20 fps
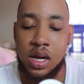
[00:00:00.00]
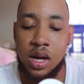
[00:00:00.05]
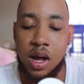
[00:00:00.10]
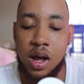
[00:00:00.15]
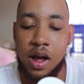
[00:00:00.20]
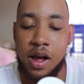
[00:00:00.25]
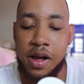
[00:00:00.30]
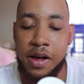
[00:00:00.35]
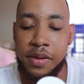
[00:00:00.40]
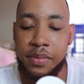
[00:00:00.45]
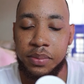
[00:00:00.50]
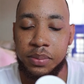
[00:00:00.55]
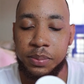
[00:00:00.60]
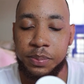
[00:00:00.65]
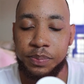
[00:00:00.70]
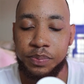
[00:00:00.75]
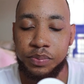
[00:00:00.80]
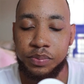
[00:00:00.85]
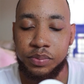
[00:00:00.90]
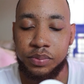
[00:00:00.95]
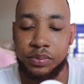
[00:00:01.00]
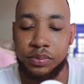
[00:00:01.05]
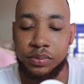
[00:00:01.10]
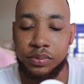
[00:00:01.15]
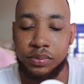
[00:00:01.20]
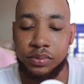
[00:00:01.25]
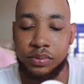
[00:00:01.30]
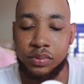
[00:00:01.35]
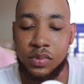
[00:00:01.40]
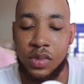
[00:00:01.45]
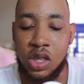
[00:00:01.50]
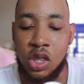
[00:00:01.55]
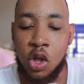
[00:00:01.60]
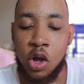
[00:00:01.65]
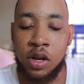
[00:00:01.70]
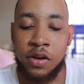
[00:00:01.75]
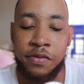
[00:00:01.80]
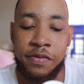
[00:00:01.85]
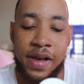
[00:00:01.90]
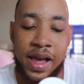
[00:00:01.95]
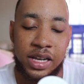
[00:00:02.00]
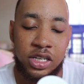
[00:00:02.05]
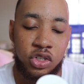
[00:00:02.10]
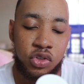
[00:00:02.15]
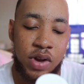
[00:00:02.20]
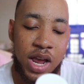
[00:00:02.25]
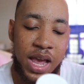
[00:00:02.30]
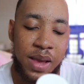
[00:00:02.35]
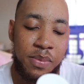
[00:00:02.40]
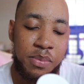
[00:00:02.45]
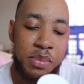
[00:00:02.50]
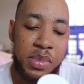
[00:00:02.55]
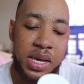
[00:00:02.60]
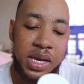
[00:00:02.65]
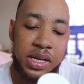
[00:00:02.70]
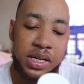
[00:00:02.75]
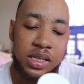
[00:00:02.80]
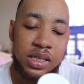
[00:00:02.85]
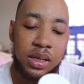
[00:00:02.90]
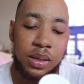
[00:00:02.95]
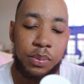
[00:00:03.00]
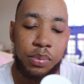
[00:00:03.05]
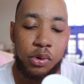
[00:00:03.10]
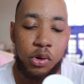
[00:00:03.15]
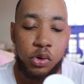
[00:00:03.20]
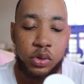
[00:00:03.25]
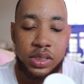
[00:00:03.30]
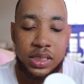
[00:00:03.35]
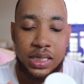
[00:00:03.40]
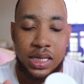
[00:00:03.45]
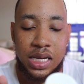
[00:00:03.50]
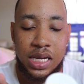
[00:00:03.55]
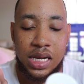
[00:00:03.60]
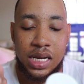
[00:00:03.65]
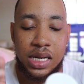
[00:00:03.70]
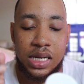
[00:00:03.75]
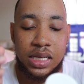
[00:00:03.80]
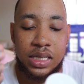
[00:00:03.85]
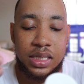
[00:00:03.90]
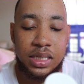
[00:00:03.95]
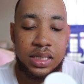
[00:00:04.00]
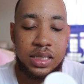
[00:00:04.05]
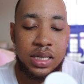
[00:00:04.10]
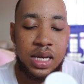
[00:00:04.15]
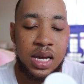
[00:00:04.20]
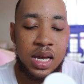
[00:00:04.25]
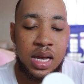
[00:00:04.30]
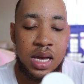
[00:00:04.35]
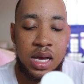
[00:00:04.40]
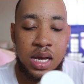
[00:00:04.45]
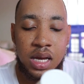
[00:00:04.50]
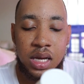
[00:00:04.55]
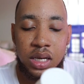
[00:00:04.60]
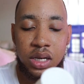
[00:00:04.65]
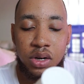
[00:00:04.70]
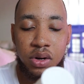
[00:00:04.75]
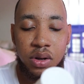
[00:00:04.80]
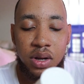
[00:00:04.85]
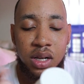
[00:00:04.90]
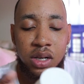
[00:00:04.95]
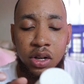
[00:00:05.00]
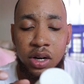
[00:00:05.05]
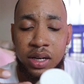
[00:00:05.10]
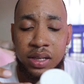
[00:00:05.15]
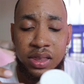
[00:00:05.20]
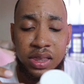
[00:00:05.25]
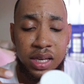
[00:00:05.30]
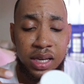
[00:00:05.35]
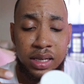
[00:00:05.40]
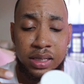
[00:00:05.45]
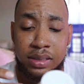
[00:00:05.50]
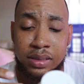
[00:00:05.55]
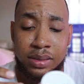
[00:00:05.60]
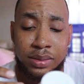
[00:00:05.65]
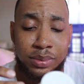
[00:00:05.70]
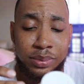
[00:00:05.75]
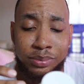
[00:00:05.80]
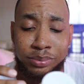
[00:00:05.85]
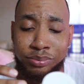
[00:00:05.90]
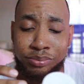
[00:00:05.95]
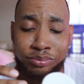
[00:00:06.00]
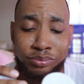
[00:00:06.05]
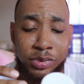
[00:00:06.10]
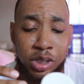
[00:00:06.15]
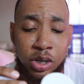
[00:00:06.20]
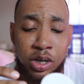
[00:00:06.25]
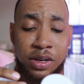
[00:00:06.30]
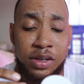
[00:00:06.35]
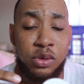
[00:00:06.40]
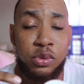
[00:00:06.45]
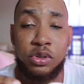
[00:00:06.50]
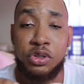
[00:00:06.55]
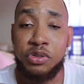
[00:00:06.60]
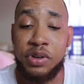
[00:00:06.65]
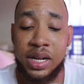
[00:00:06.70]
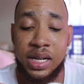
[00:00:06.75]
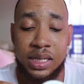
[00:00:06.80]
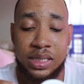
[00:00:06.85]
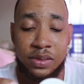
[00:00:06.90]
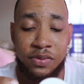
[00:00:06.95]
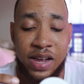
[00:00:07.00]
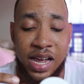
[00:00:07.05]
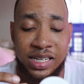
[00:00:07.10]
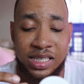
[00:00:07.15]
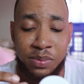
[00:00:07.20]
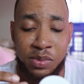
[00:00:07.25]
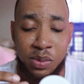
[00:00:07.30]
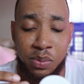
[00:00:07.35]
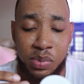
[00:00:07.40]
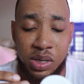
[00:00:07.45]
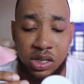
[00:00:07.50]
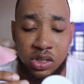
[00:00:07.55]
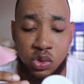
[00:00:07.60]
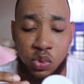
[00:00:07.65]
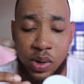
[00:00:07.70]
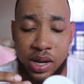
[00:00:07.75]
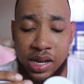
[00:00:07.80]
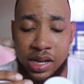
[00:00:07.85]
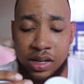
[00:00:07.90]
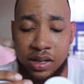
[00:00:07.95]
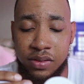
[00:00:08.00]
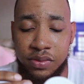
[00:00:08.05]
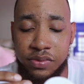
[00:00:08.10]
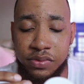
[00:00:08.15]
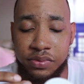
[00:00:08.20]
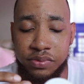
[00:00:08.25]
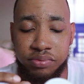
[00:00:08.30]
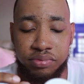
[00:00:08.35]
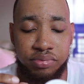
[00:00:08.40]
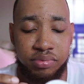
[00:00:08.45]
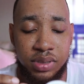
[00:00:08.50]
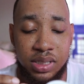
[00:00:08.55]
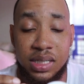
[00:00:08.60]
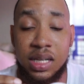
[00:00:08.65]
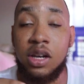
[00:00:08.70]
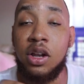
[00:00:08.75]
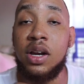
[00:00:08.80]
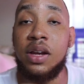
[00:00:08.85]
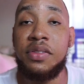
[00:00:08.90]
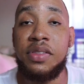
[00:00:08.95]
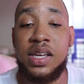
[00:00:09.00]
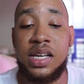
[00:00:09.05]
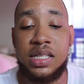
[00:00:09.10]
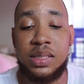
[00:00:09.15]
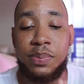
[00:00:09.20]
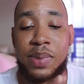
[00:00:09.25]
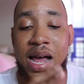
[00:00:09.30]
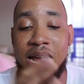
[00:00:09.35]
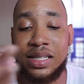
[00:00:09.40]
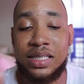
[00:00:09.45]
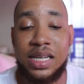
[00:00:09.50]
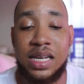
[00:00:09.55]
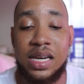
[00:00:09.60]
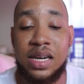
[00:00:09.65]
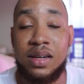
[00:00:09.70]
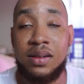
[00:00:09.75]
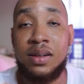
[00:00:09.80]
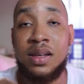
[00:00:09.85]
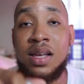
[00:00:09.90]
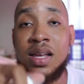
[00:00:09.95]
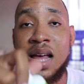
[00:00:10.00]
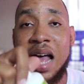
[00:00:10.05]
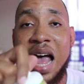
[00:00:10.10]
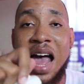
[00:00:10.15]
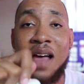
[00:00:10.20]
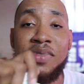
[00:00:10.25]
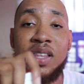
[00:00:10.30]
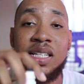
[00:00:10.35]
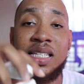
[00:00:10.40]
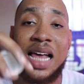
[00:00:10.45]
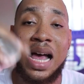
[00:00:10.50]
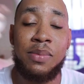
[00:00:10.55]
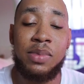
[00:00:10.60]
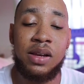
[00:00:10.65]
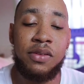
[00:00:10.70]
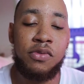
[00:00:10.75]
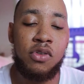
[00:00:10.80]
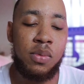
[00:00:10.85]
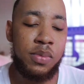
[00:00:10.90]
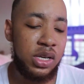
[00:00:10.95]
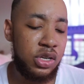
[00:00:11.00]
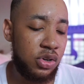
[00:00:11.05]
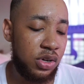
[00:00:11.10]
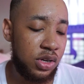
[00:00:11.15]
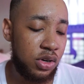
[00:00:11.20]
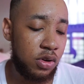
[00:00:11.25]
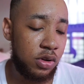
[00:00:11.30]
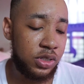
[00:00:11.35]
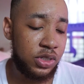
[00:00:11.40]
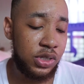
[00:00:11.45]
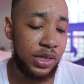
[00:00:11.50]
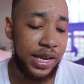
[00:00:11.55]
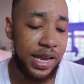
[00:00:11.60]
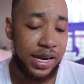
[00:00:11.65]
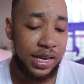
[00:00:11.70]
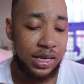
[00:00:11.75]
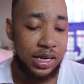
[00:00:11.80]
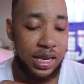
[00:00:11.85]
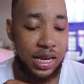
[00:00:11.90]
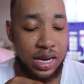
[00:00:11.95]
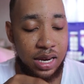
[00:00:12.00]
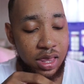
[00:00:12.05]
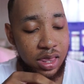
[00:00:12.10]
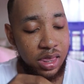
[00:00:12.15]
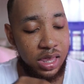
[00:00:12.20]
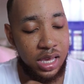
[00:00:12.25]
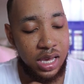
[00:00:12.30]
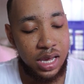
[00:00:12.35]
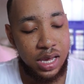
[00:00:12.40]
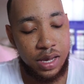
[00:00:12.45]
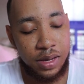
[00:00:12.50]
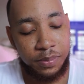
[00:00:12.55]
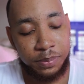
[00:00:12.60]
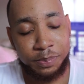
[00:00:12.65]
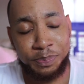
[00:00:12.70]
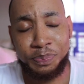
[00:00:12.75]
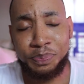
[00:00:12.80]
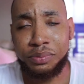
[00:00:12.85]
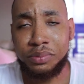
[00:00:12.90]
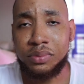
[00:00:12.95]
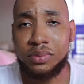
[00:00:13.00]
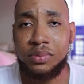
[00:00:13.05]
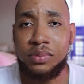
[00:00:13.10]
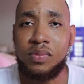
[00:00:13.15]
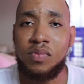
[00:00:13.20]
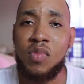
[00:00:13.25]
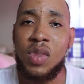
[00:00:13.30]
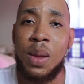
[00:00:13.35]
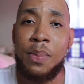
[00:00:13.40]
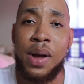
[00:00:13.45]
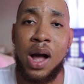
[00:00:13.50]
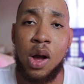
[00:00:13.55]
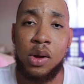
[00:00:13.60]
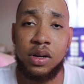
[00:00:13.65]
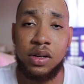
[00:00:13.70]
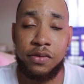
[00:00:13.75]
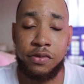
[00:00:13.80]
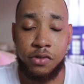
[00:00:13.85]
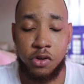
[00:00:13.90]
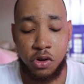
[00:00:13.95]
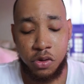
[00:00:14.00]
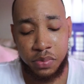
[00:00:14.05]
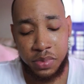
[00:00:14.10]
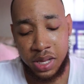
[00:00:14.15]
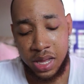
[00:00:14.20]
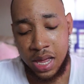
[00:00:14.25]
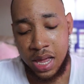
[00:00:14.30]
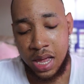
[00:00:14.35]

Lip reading: non-fat dry milk, proteins, you know, a lot of things, a lot of nutrients, vitamin B12. It's a lot of things packed in. I have the tablet form, and you could also get it in the powdered form.